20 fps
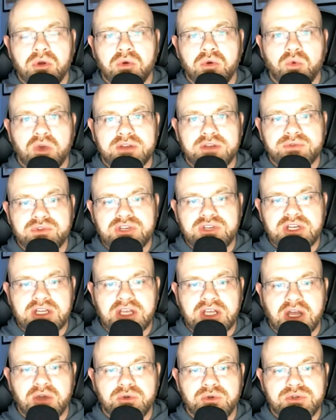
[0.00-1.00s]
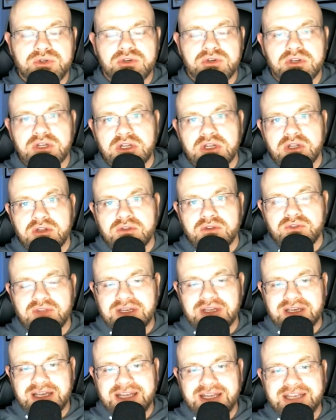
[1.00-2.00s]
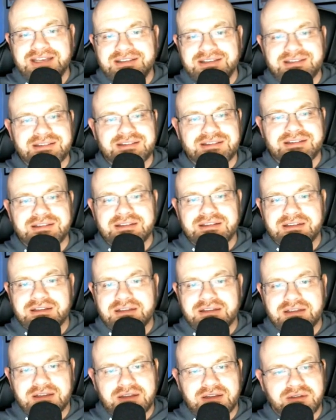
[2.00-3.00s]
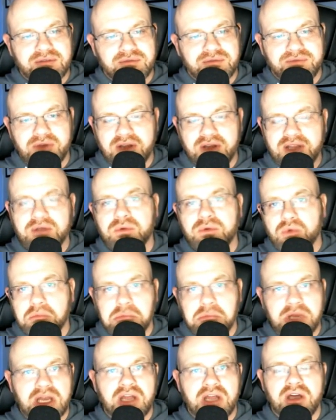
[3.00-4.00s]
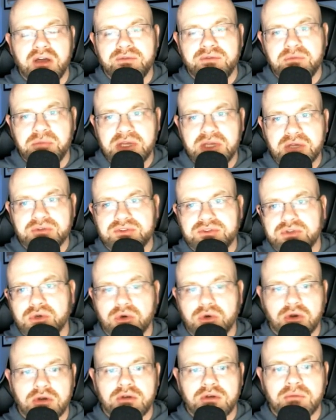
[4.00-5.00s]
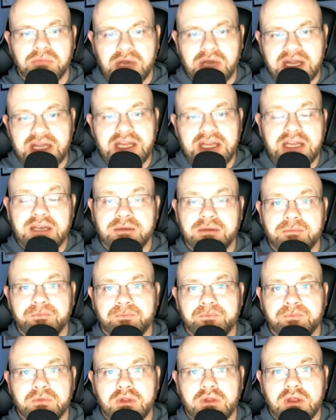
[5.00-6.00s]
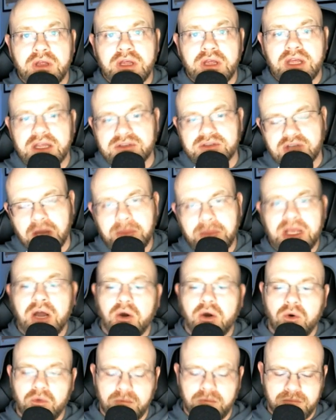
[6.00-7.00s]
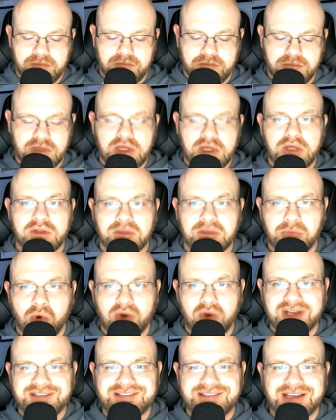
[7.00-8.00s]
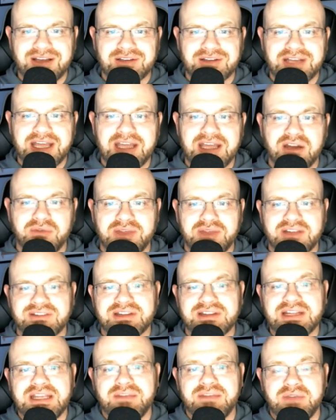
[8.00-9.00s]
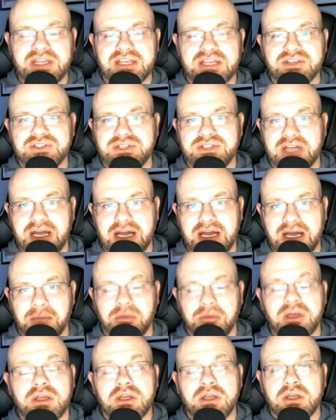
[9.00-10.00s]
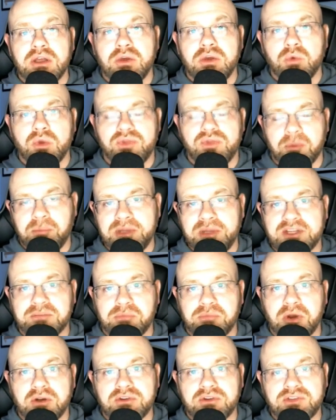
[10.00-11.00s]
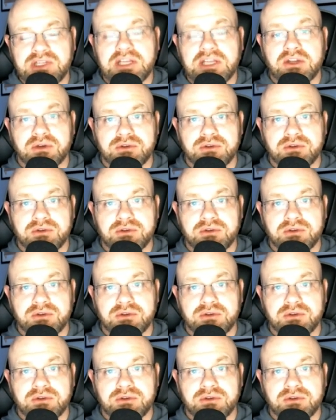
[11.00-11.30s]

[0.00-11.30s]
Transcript: West Virginia coach, the late, very beloved Bill Stewart, Blaine is coming home. The Morgantown native is leaving his job with the Pittsburgh Steelers